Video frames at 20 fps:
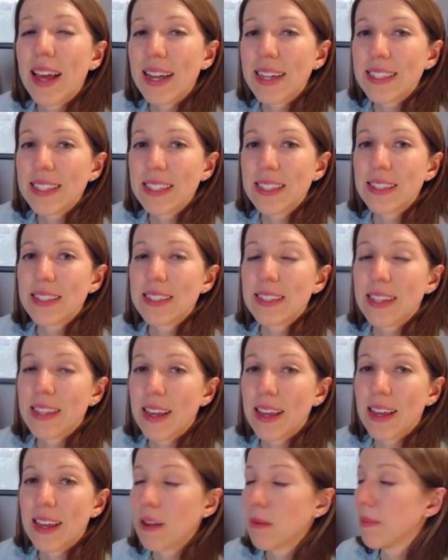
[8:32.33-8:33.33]
lectins
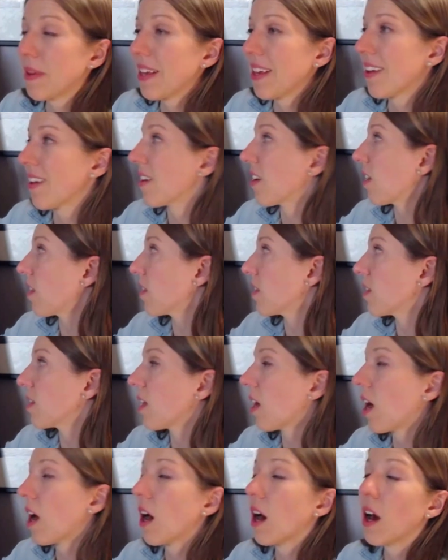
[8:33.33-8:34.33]
can be in a
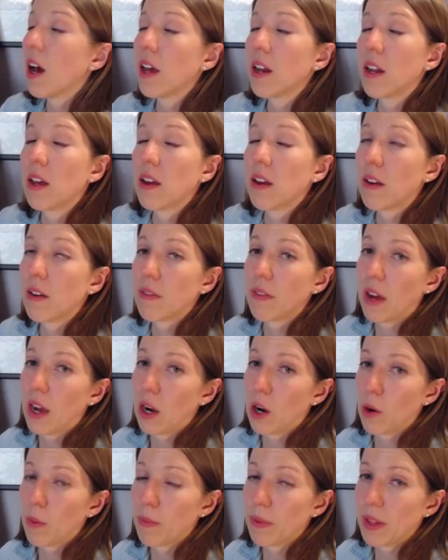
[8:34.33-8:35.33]
lot of
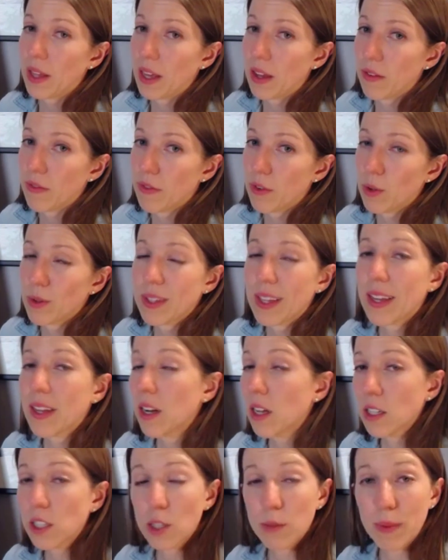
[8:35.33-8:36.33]
our plant foods. They
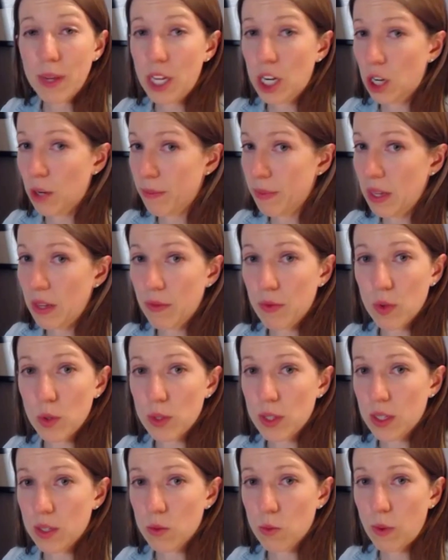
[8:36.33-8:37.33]
can also be in our meat
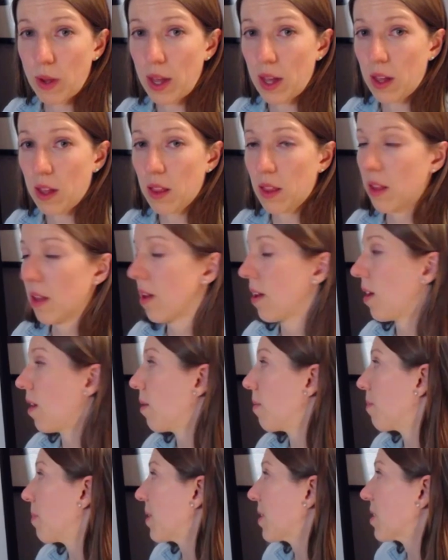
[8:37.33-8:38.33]
foods as well,
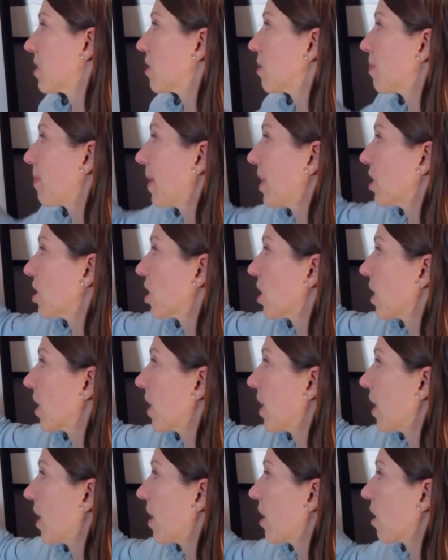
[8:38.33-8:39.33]
but
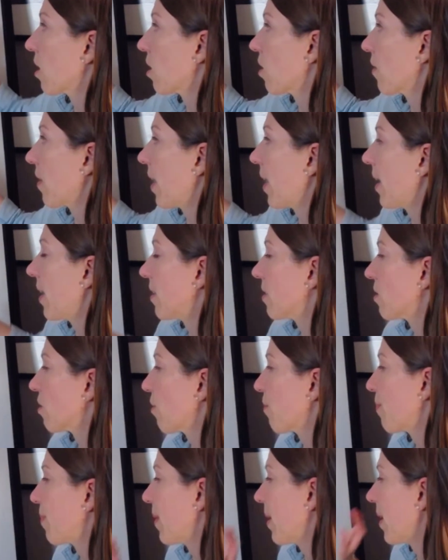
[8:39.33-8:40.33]
especially in our grains,
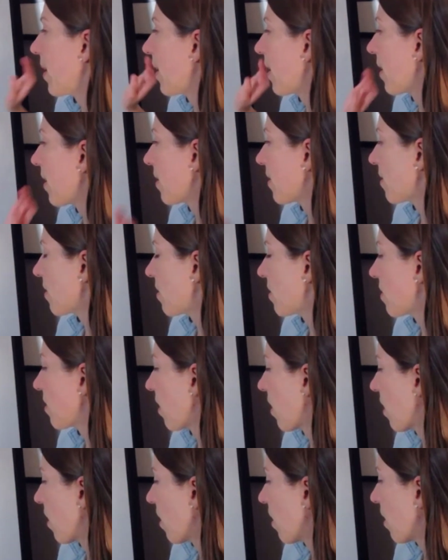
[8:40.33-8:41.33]
our beans,
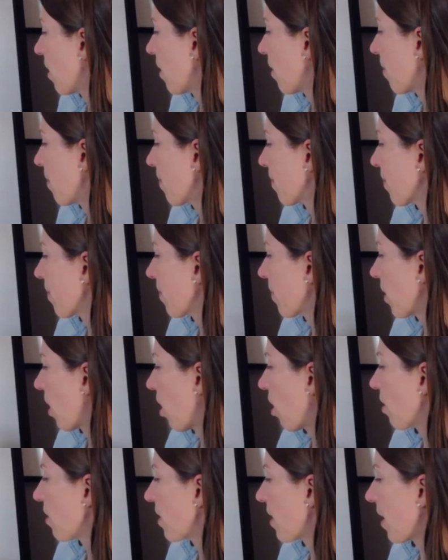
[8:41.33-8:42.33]

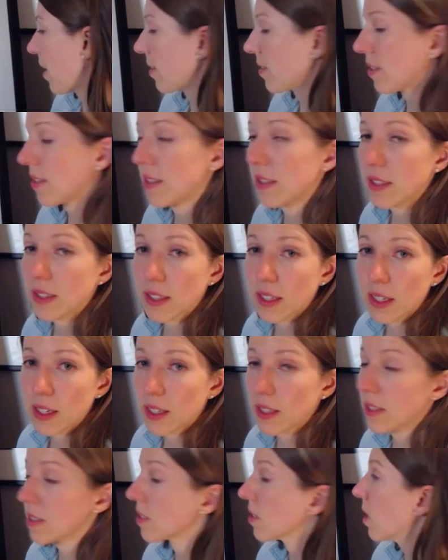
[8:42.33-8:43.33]
our nuts and
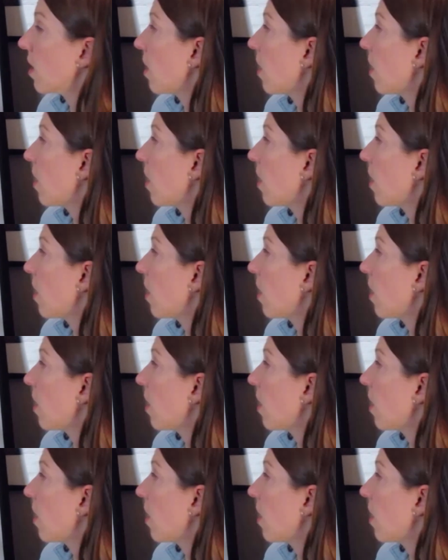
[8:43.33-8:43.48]
seeds.